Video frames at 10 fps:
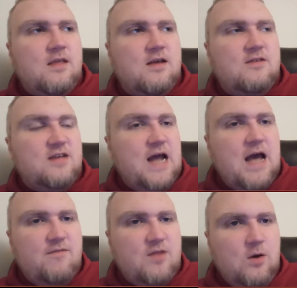is going to
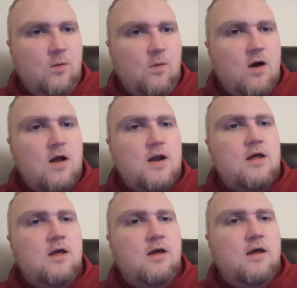have to go on
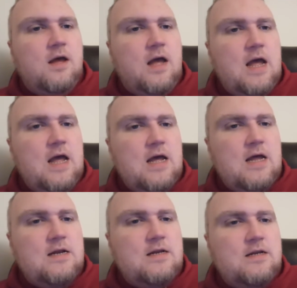
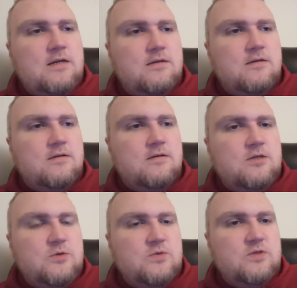and
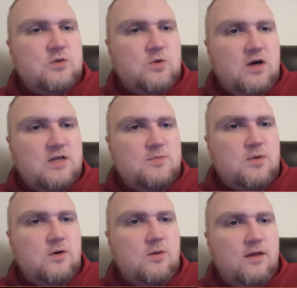use the
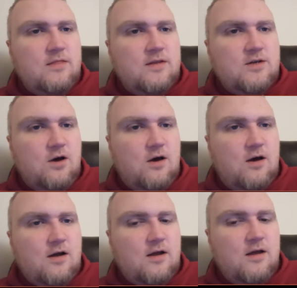crossbow on the
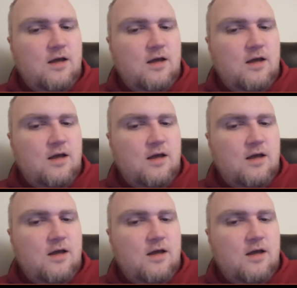dog.